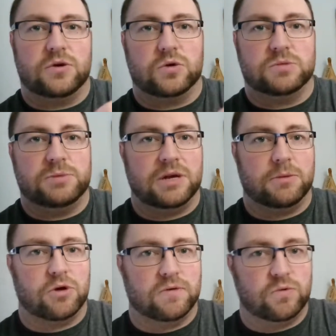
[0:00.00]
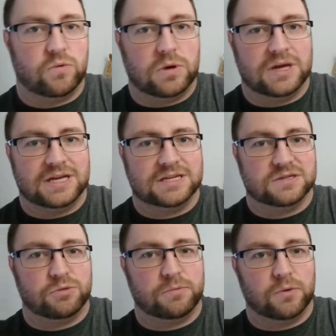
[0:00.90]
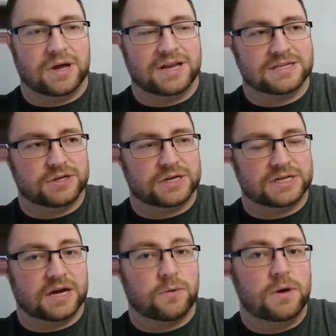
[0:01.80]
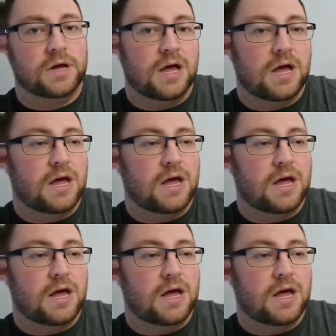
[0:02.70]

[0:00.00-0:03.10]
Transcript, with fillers: And of course, being a Marvel, he is a bobblehead, as you can tell.